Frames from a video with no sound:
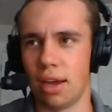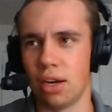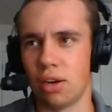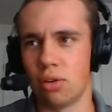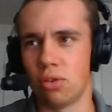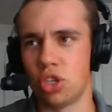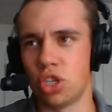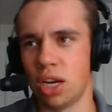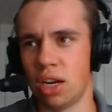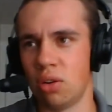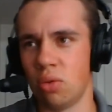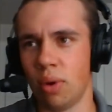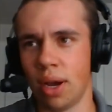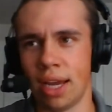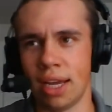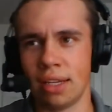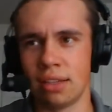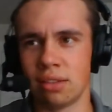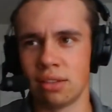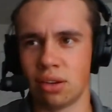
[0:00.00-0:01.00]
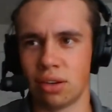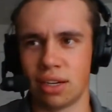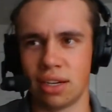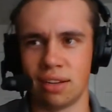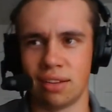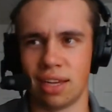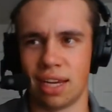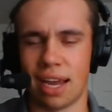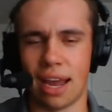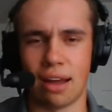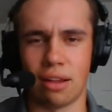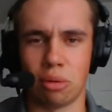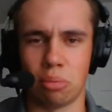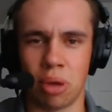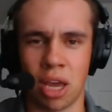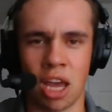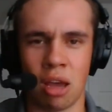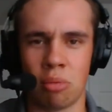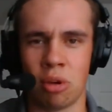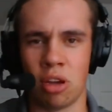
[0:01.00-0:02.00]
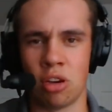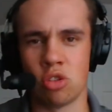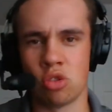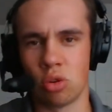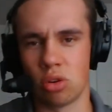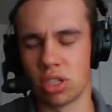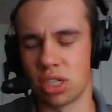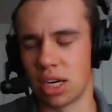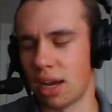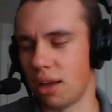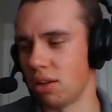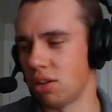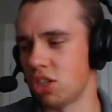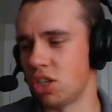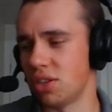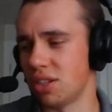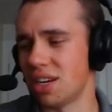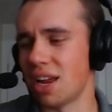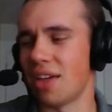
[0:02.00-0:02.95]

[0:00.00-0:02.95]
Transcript: you know, Jaden Wayne's looking at like Alabama and Georgia, LSU.